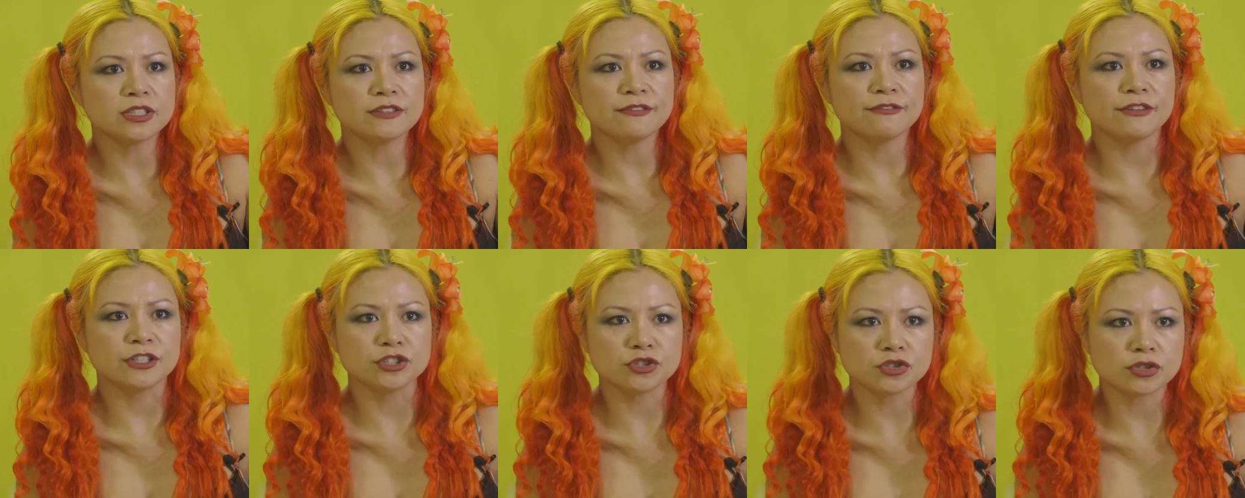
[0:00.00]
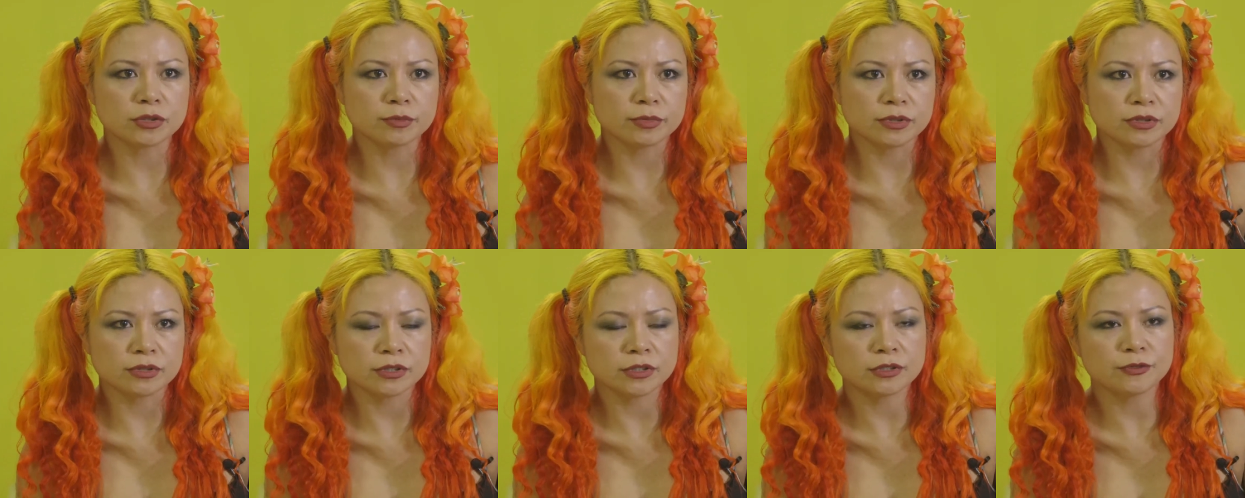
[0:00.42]
and
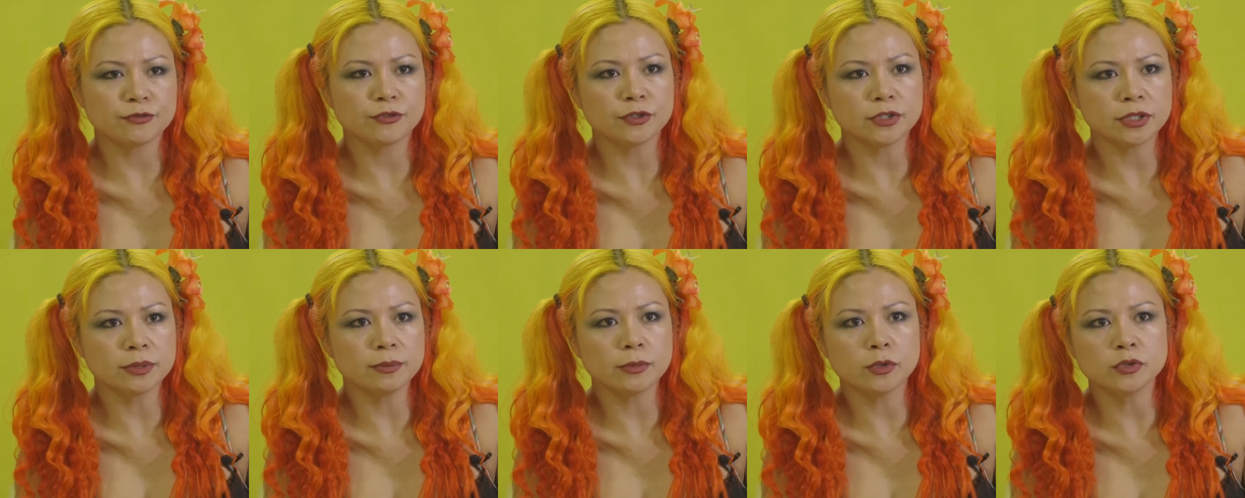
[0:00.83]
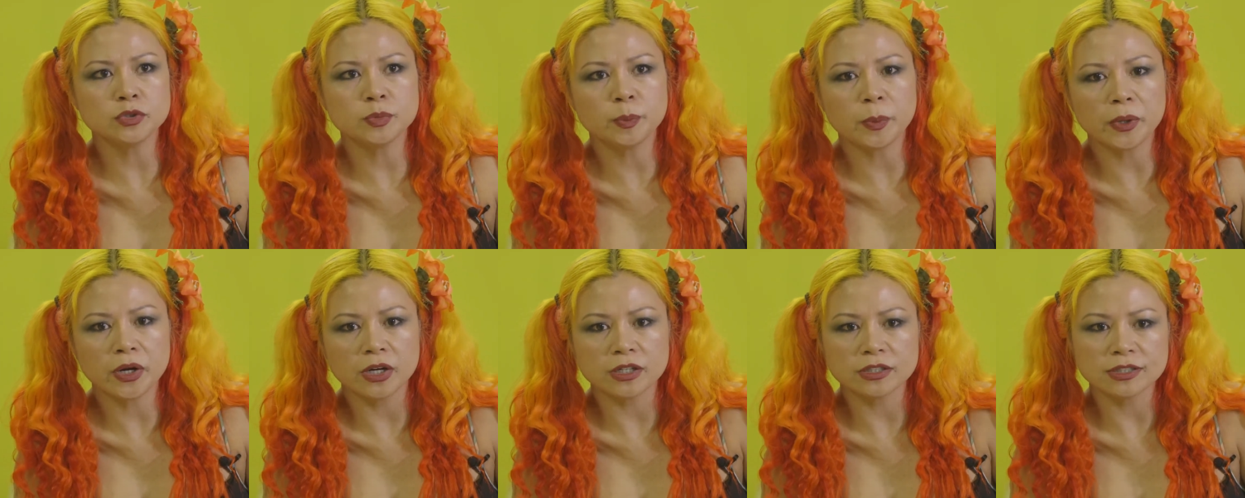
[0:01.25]
vegetables. For the most
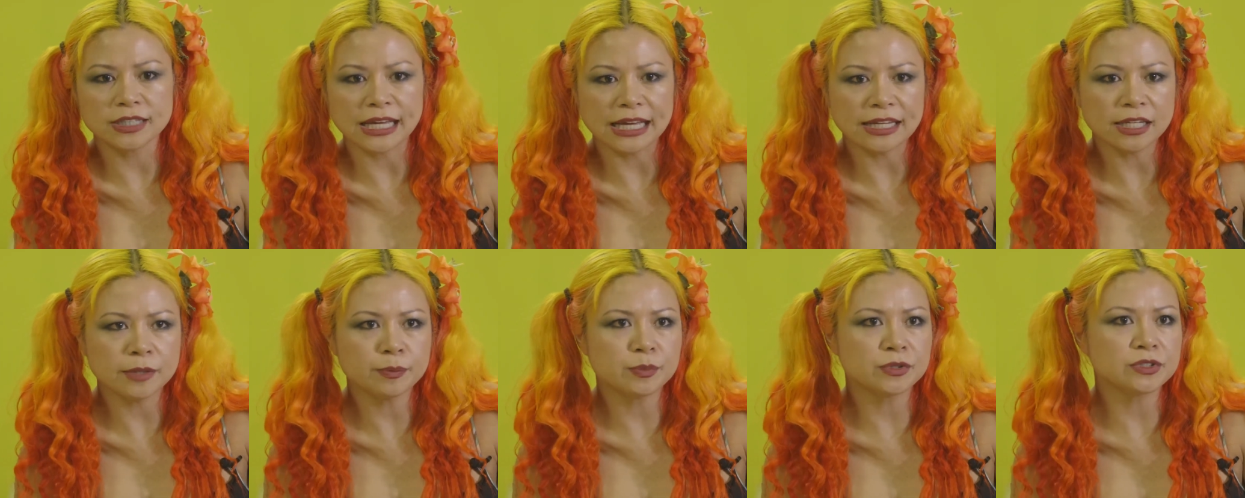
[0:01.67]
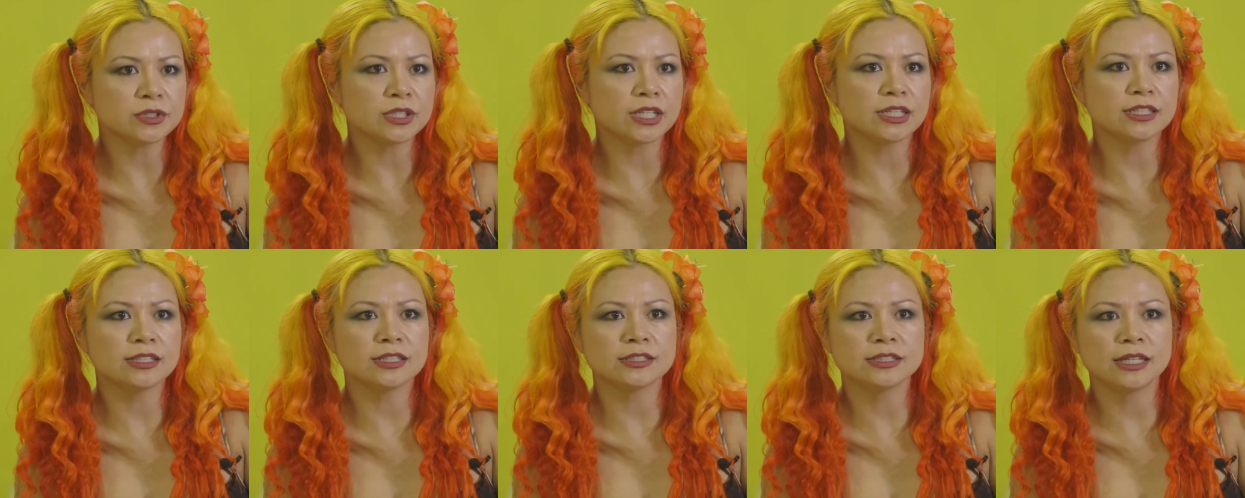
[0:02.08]
part,
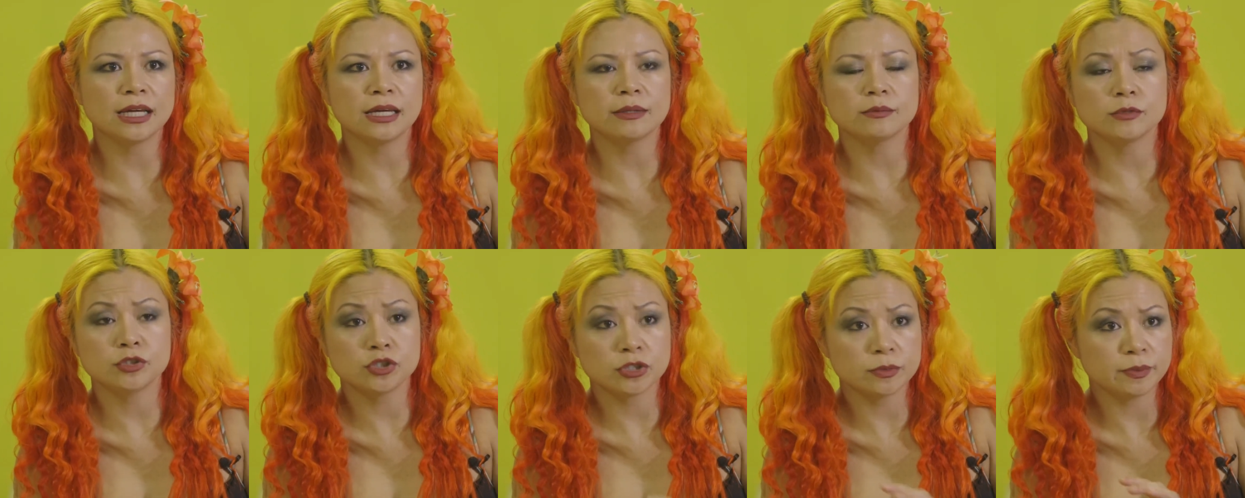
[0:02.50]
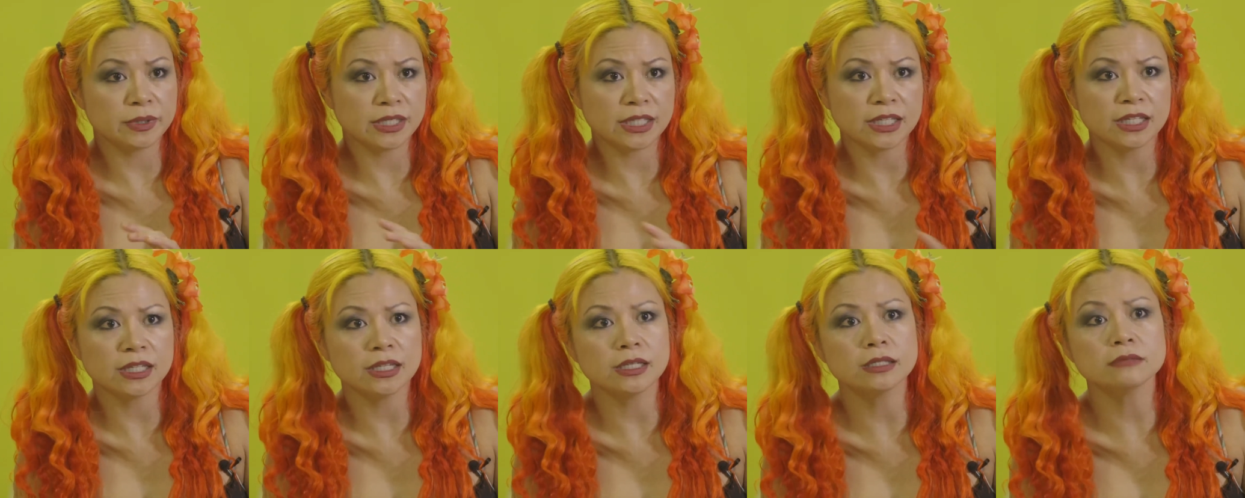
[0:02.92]
90% of the time, you should be
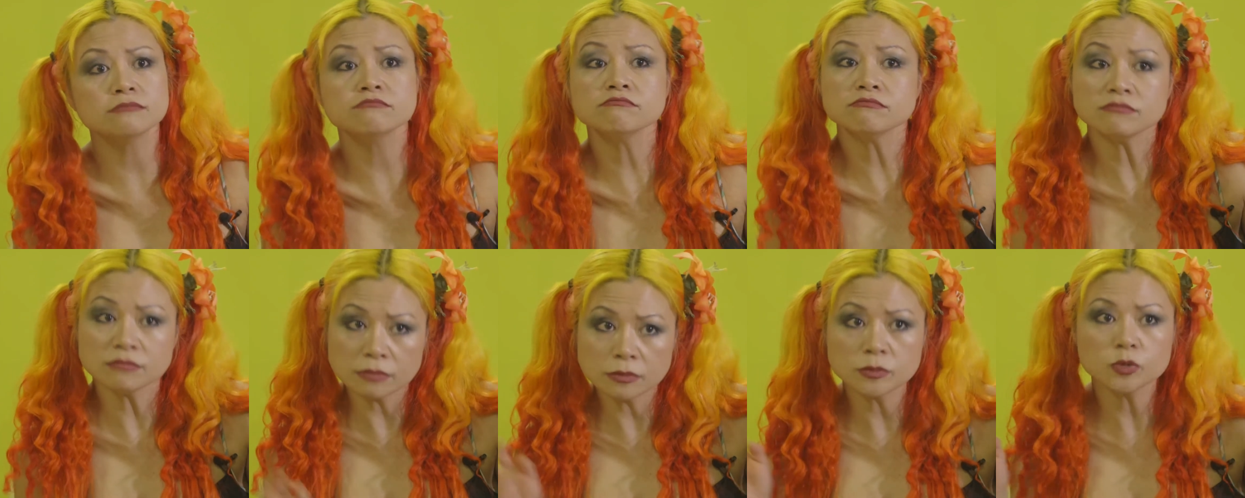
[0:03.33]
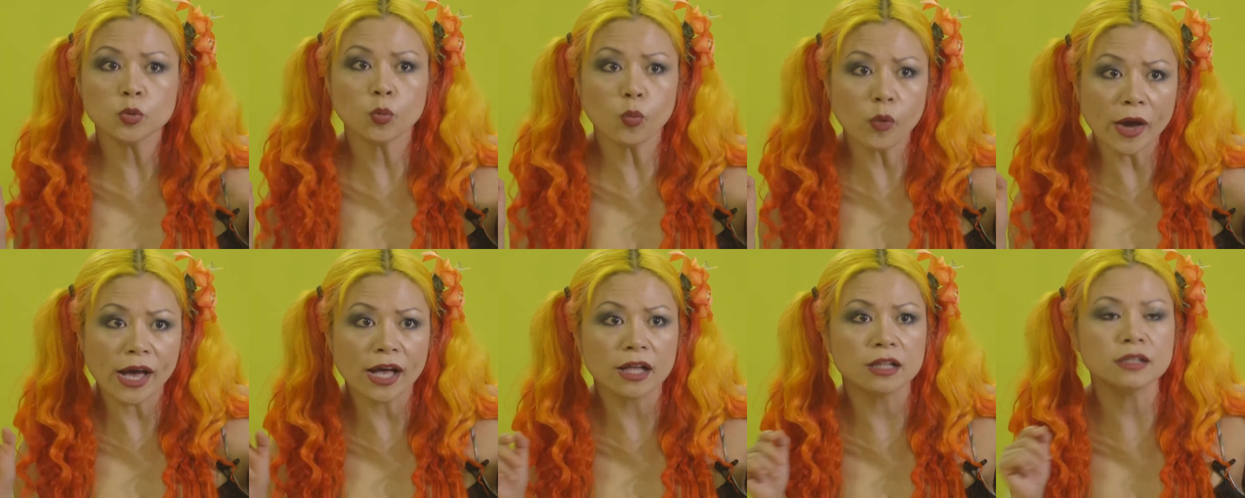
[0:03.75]
eating
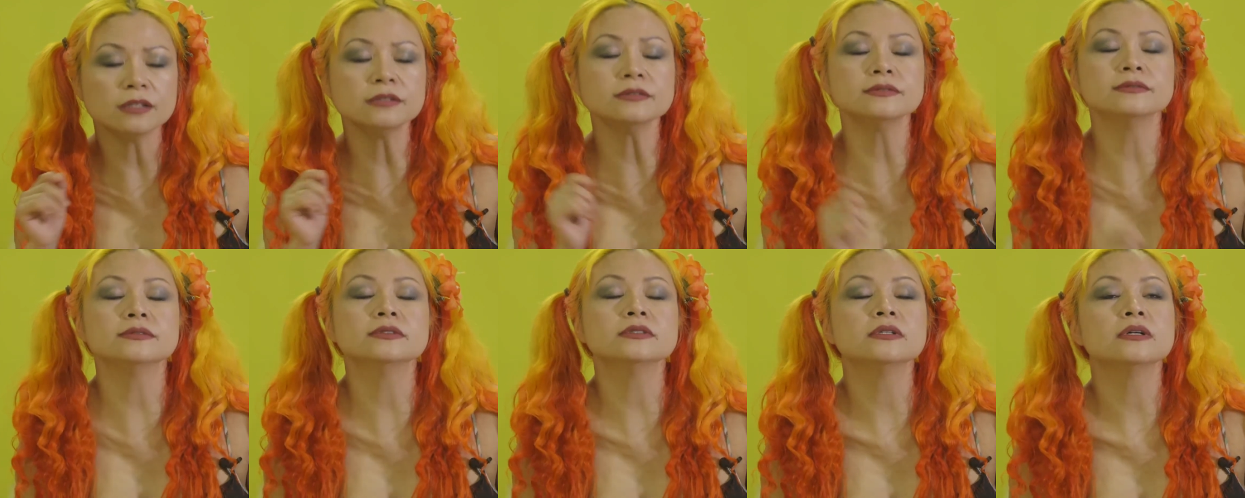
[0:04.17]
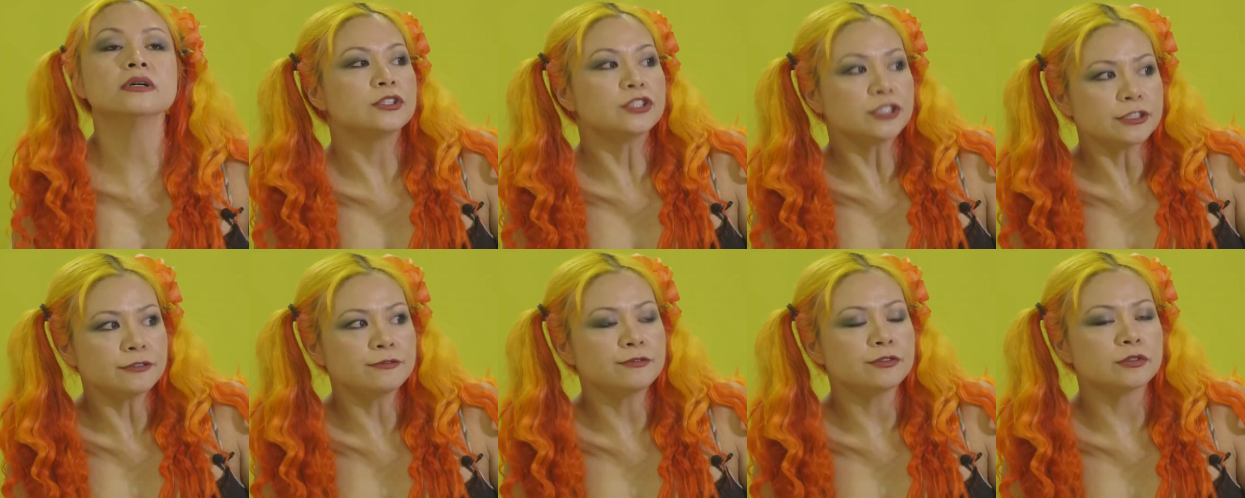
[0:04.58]
well,
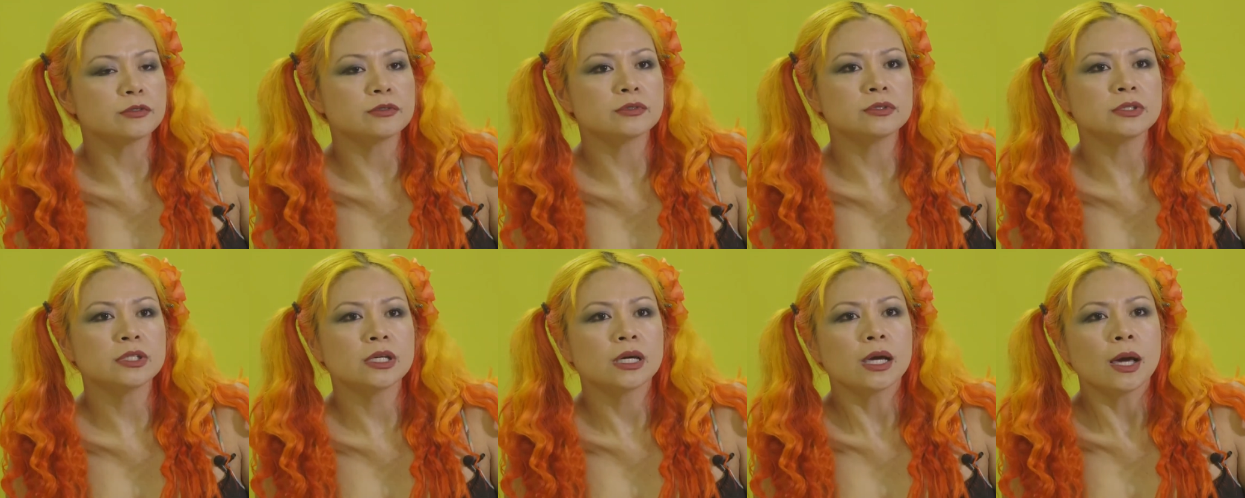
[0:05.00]
good food.